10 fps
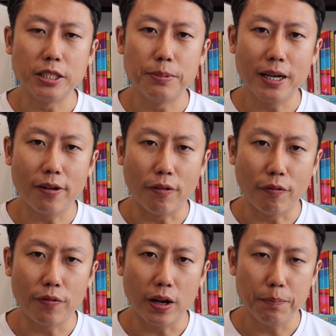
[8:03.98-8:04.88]
is made
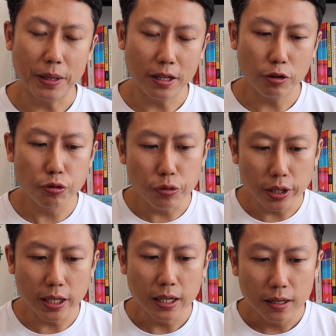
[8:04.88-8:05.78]
out of mainly
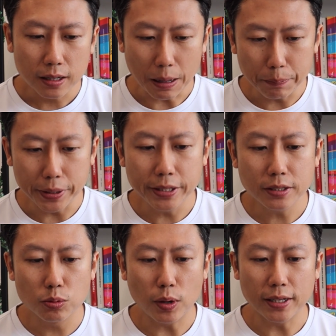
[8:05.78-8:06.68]
3
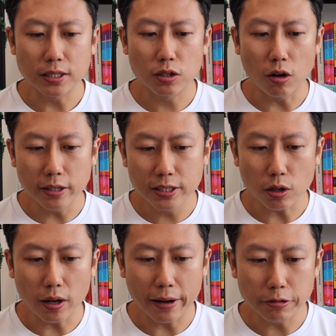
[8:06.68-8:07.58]
companies. One is Collins
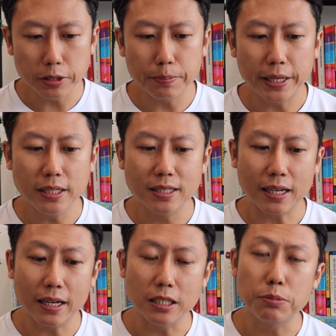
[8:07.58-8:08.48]
Aerospace,
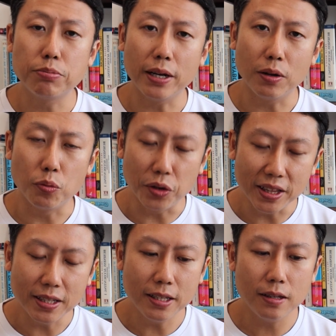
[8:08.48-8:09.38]
second is Pratt &
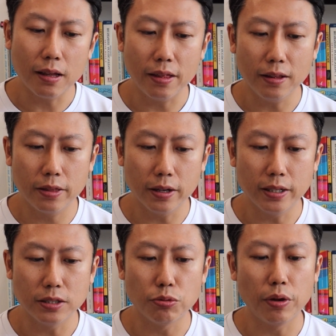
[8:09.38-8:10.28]
Whitney, and then third
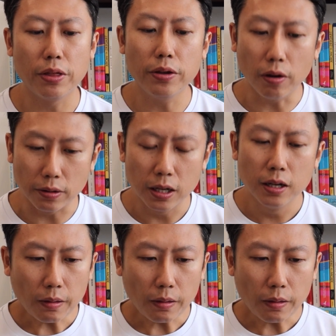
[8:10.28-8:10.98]
is Raytheon.